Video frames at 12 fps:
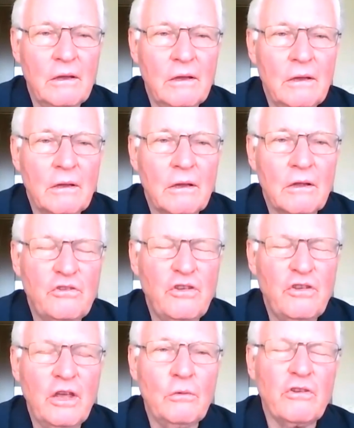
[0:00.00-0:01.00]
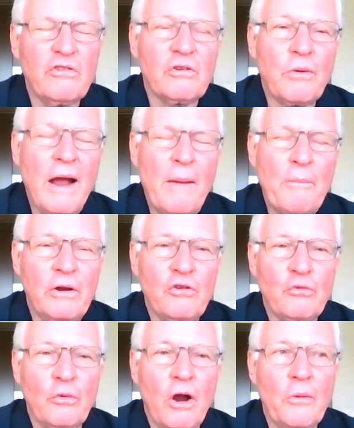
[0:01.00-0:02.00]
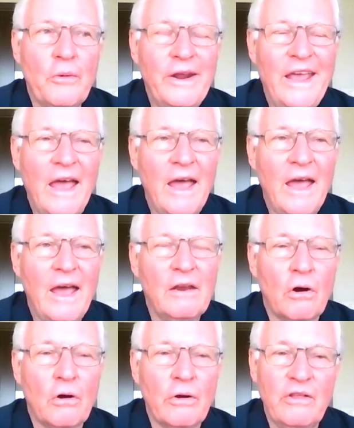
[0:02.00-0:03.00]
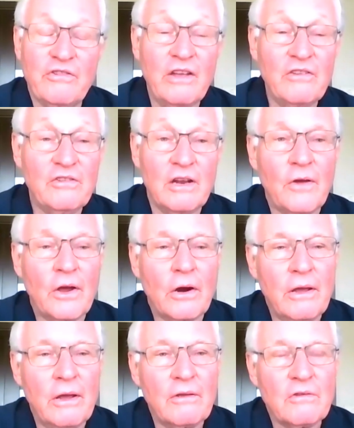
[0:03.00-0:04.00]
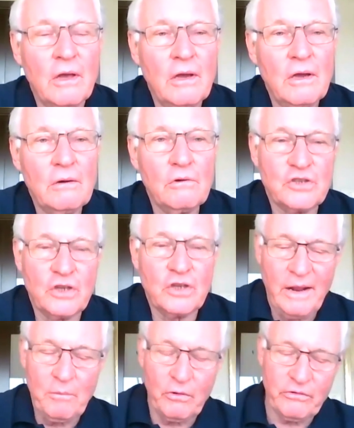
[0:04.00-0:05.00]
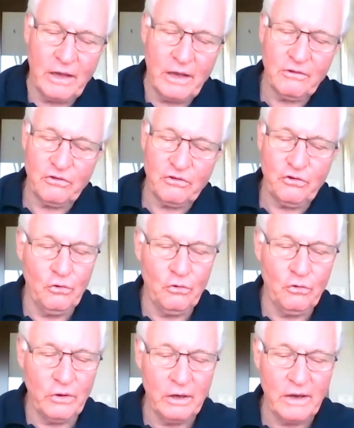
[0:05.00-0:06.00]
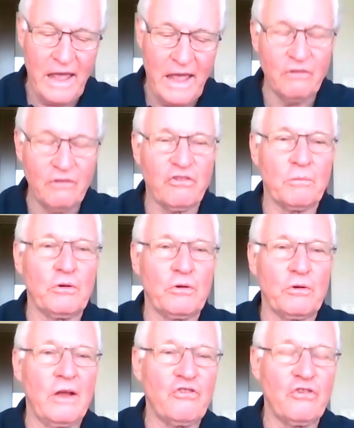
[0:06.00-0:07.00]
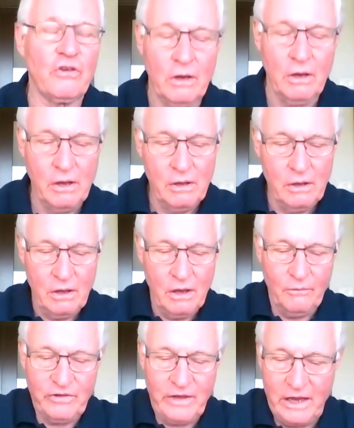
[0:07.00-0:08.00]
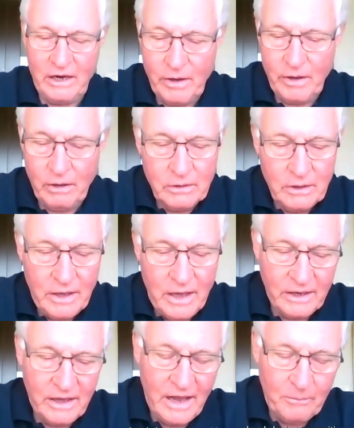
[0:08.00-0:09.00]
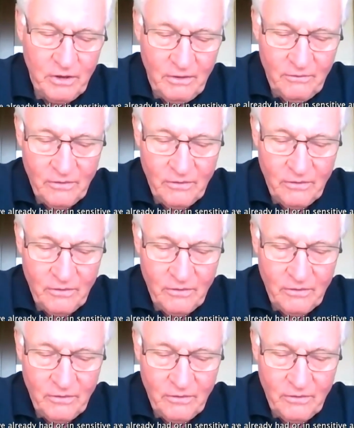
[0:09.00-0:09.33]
contiguous to properties we already had or in sensitive areas, which enables us to enhance the protection of Sanibel and Captiva.